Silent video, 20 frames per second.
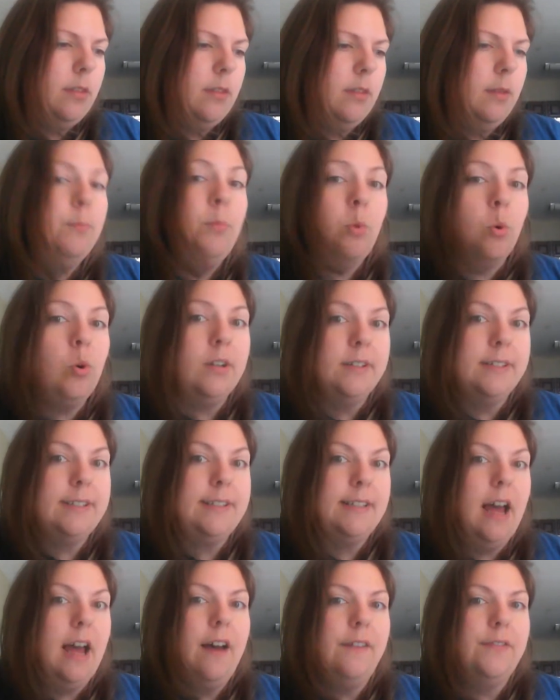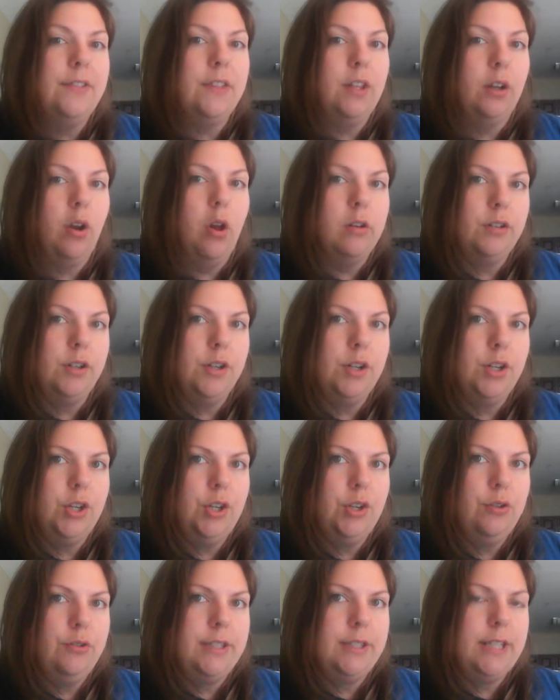more stuff the longer
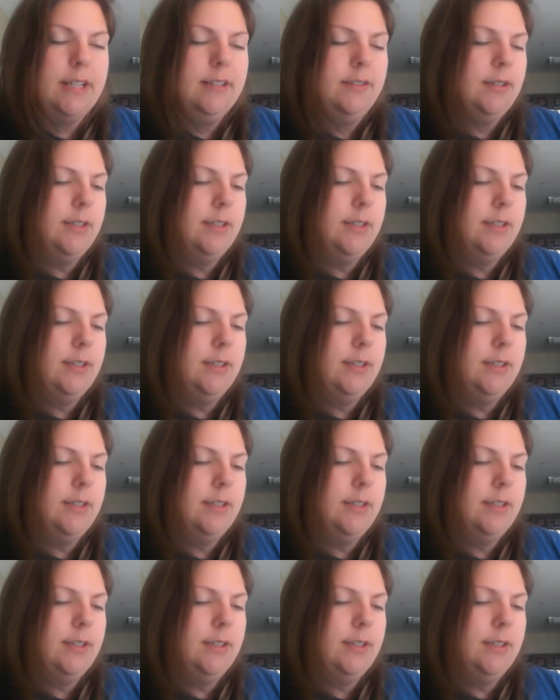you use it.